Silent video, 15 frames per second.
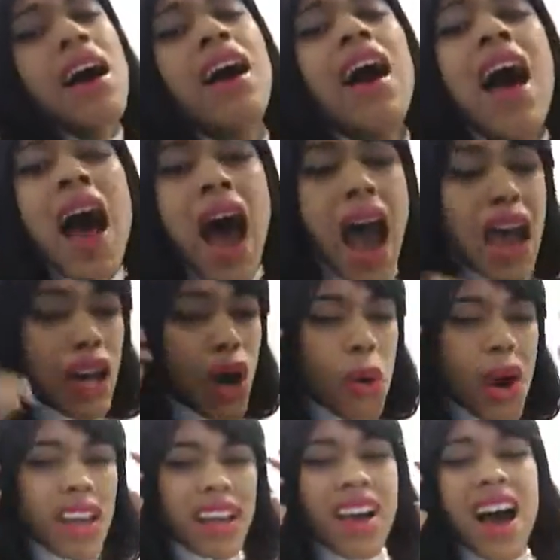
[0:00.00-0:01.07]
I don't
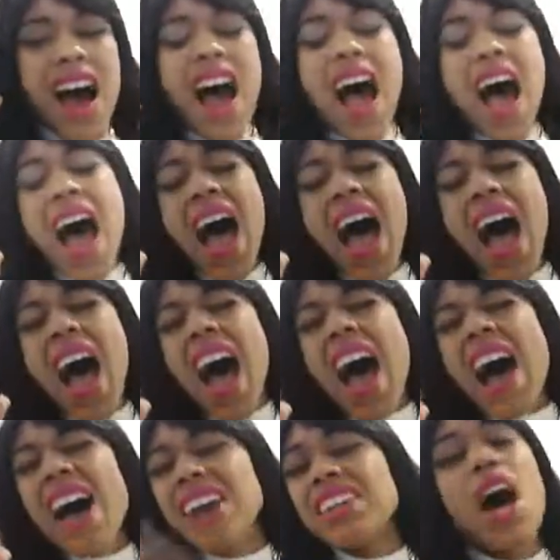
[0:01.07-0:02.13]
wanna
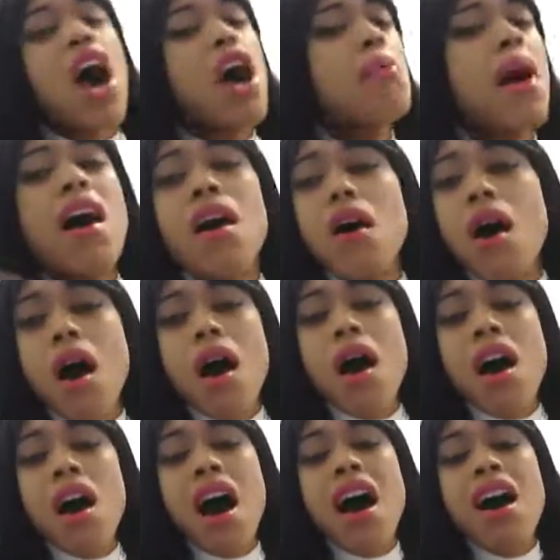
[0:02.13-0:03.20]
hurt no
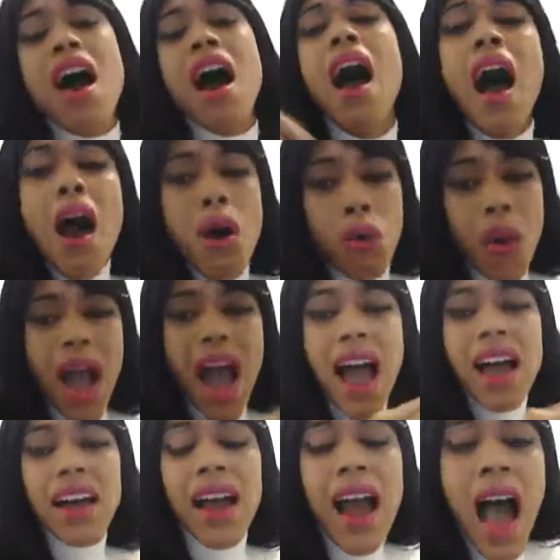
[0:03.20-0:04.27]
more.
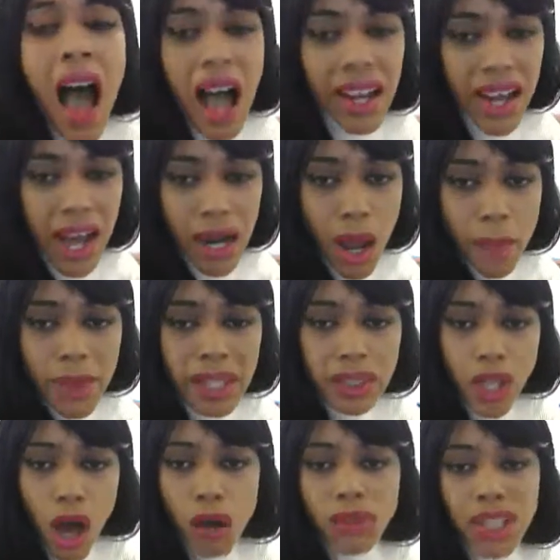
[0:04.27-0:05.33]
Why I gotta be
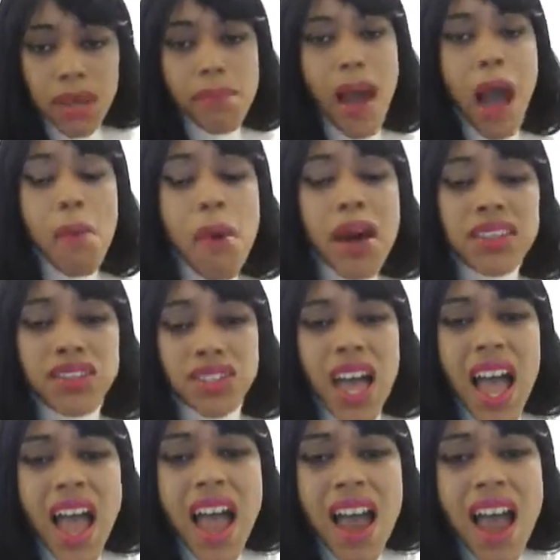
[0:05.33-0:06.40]
lonely by
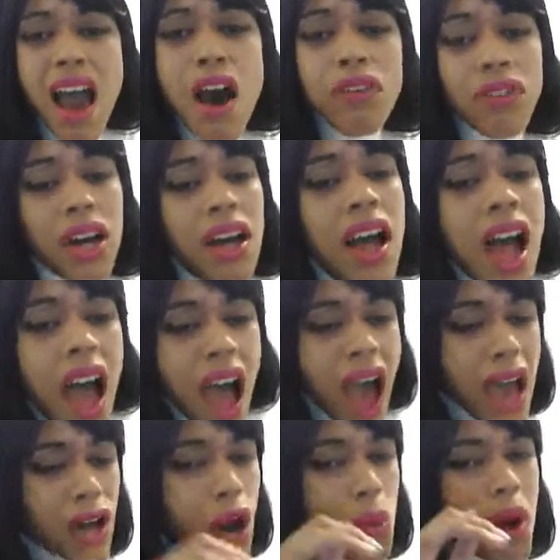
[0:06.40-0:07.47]
myself?
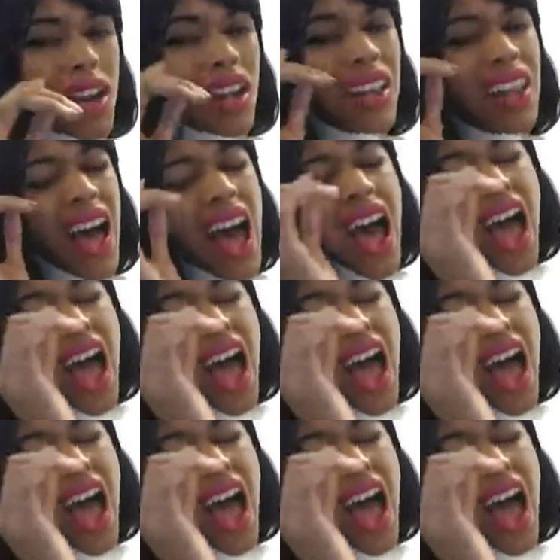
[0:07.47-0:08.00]
I don't wanna